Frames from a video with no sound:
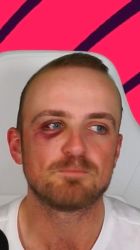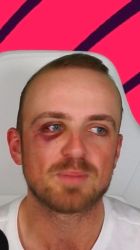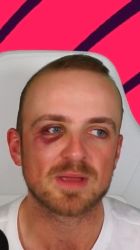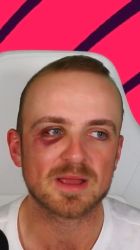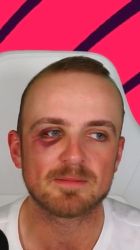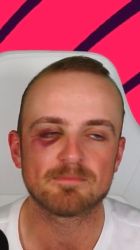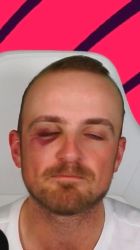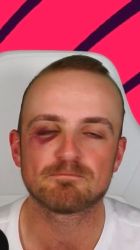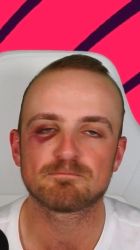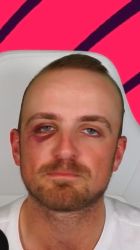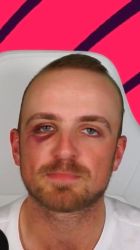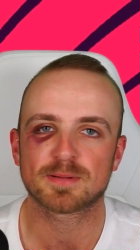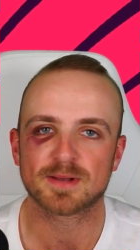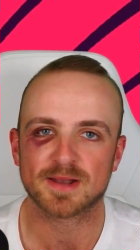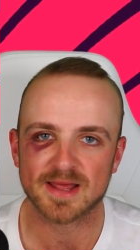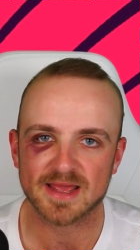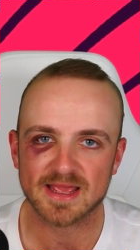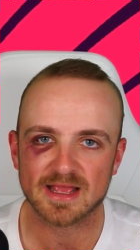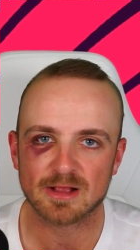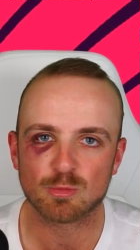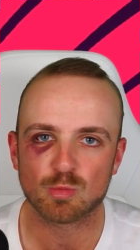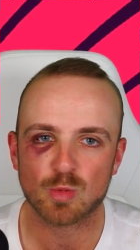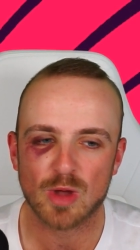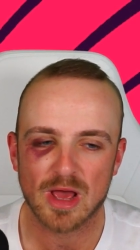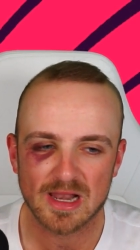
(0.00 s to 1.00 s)
been
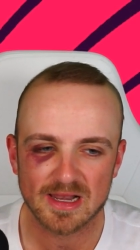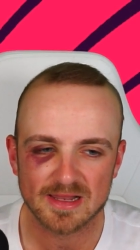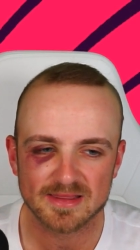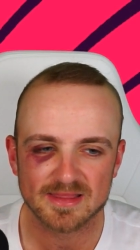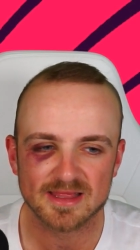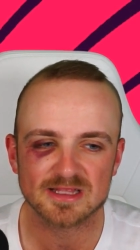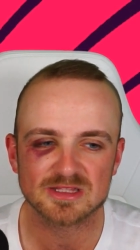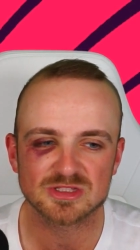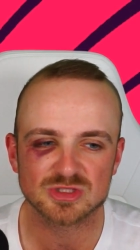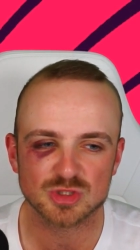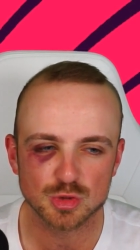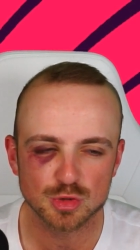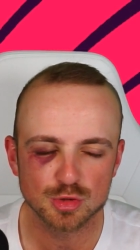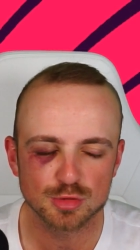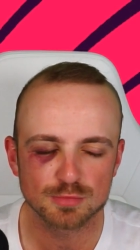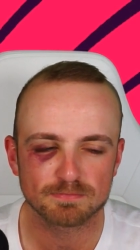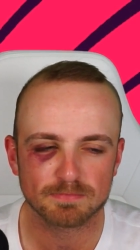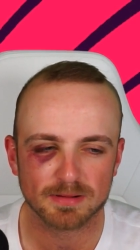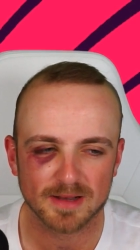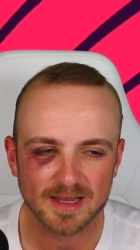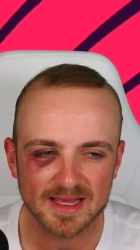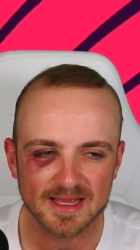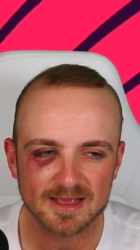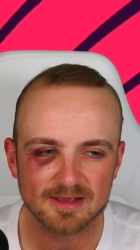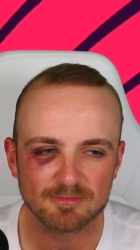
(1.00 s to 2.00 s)
playing well, and they do
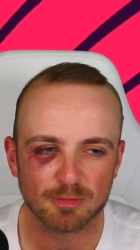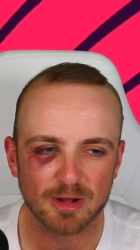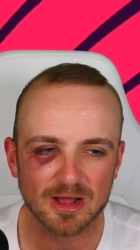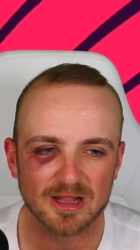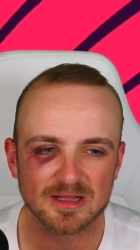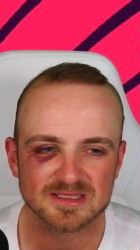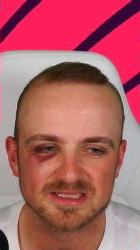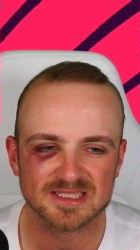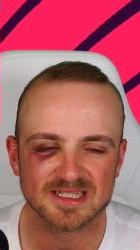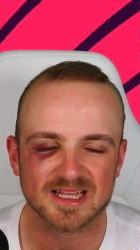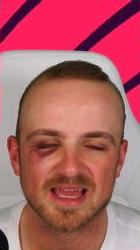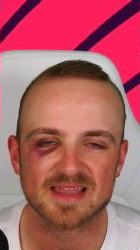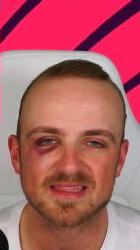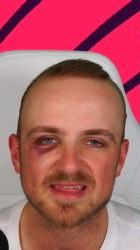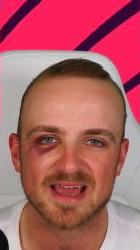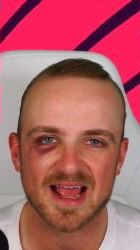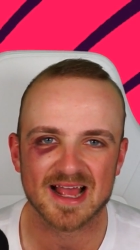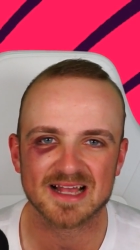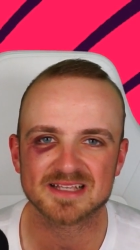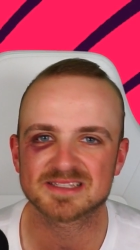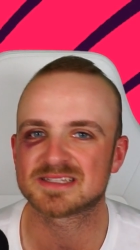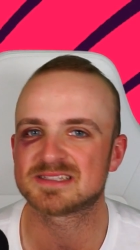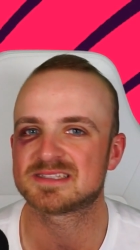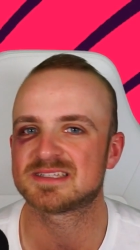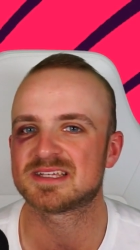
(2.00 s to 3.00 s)
play well together
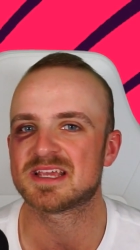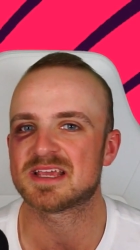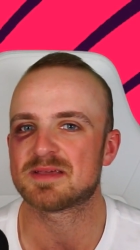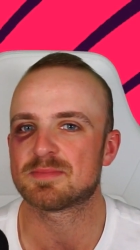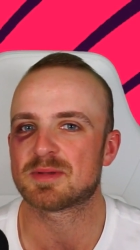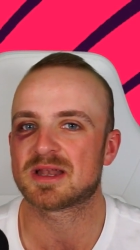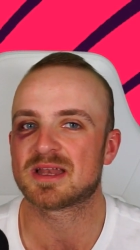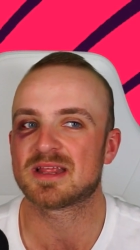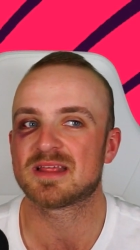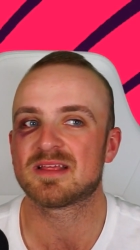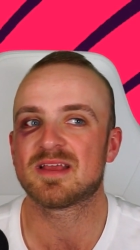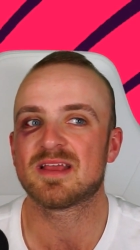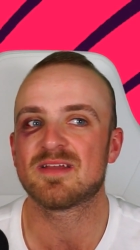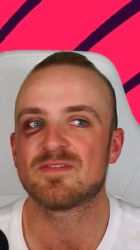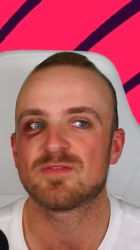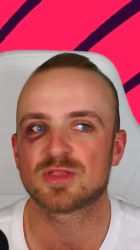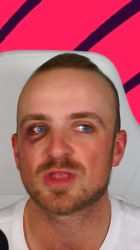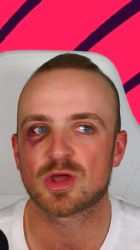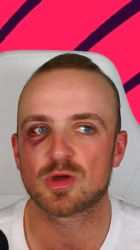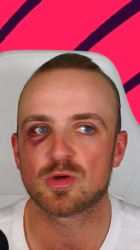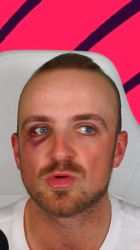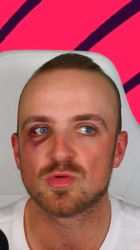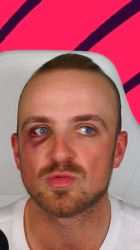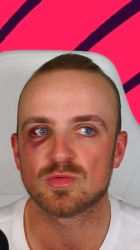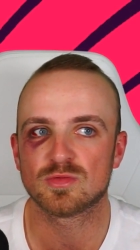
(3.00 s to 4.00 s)
as a team. And even
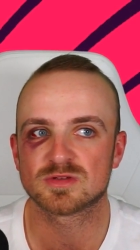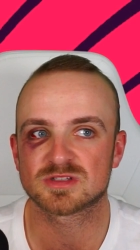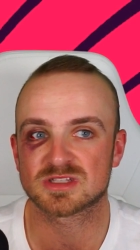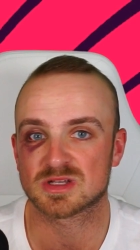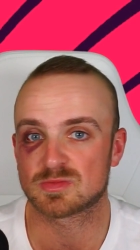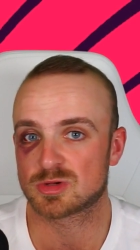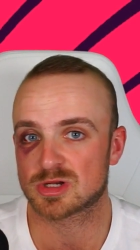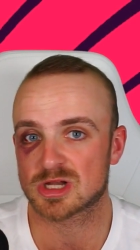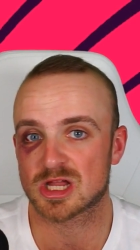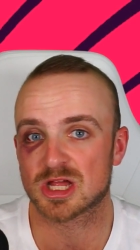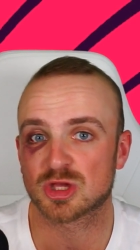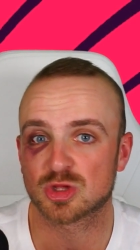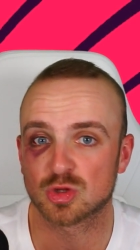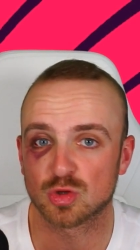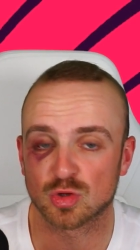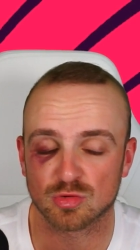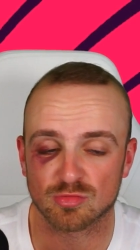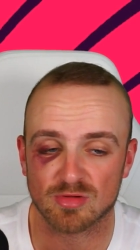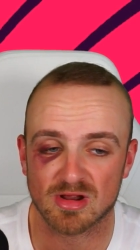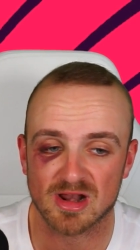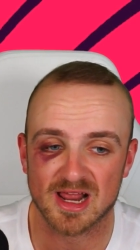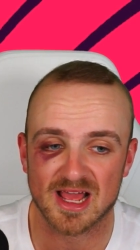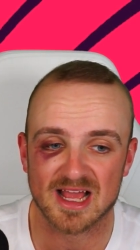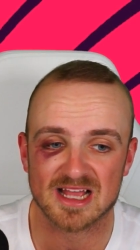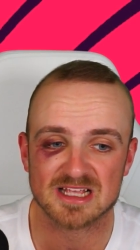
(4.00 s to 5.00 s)
though someone like
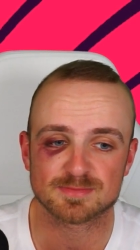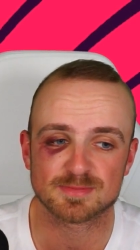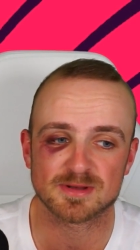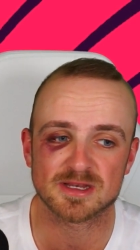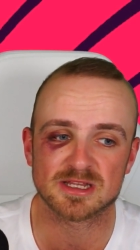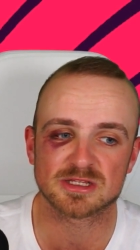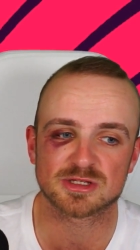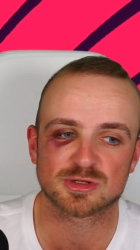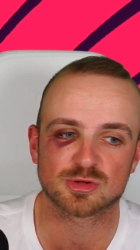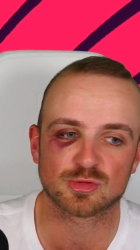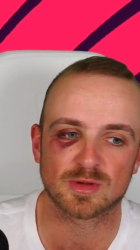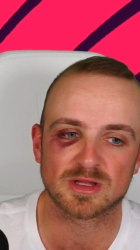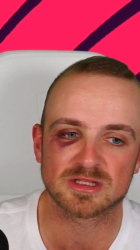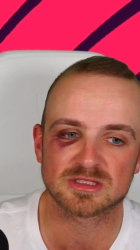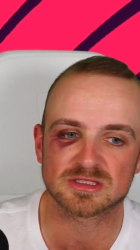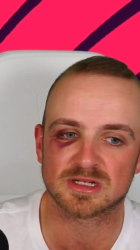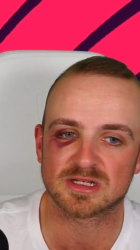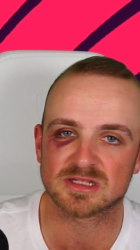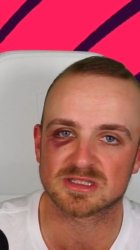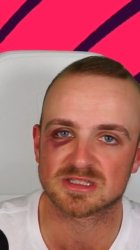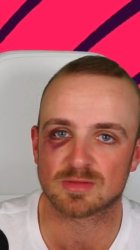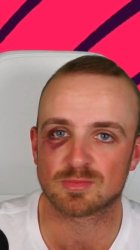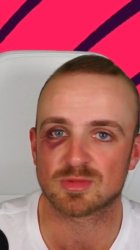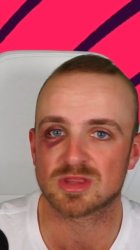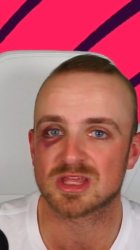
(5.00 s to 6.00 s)
Cucurella has been
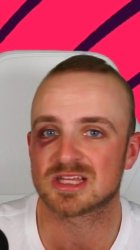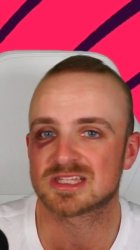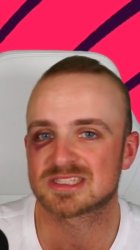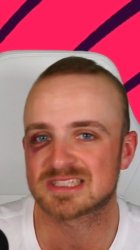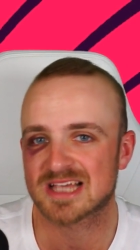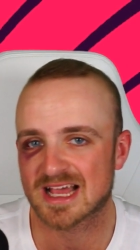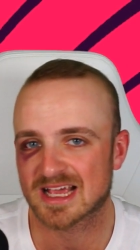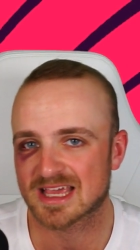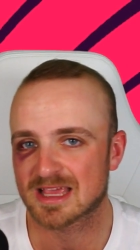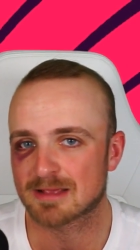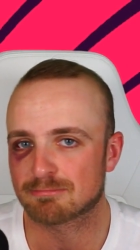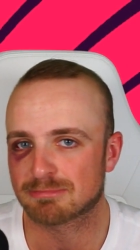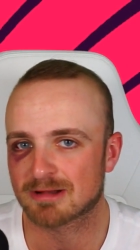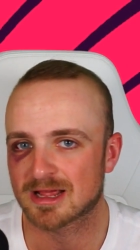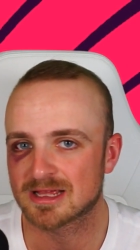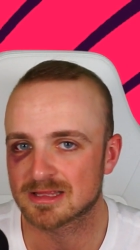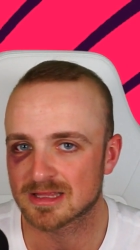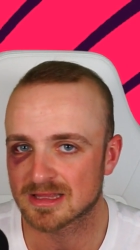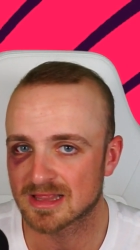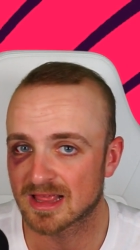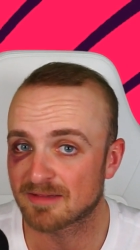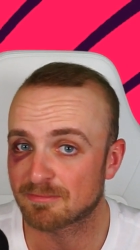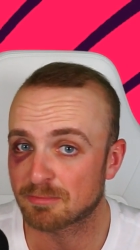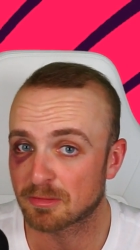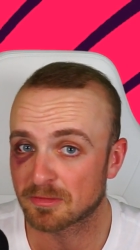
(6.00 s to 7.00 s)
instrumental in some of the attacking play
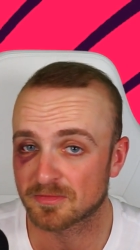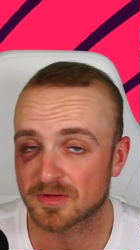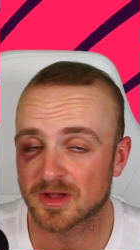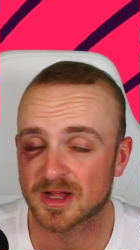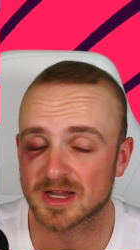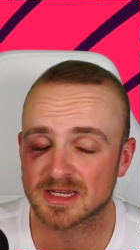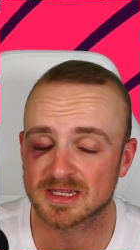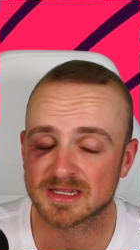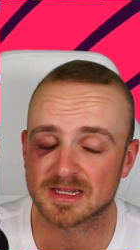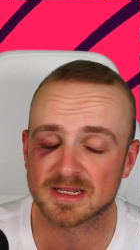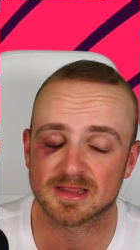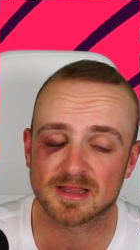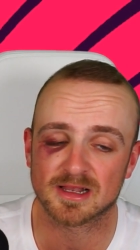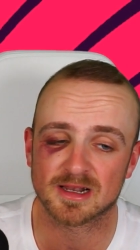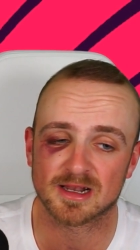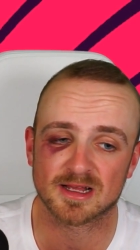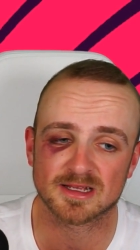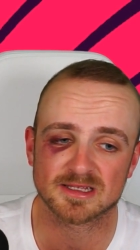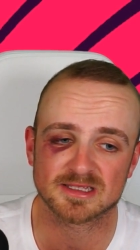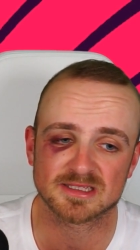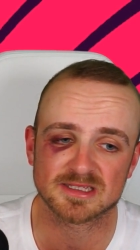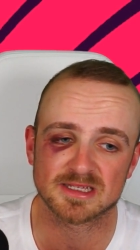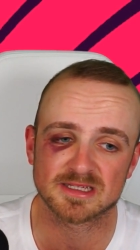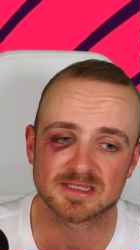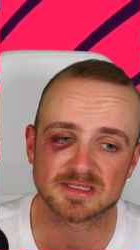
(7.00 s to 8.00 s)
that they've provided in the
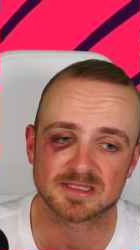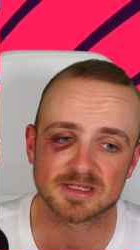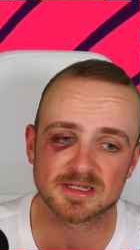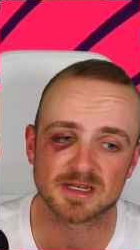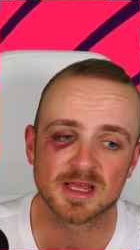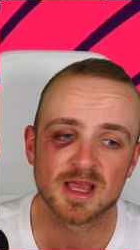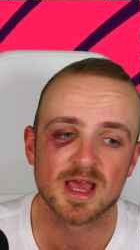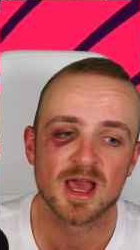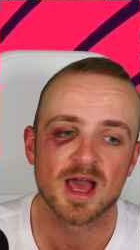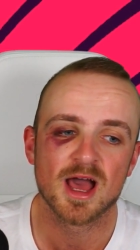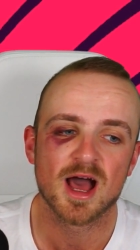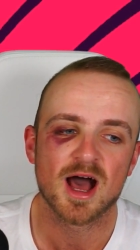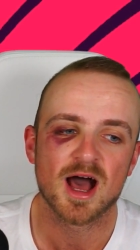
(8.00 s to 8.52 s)
last season,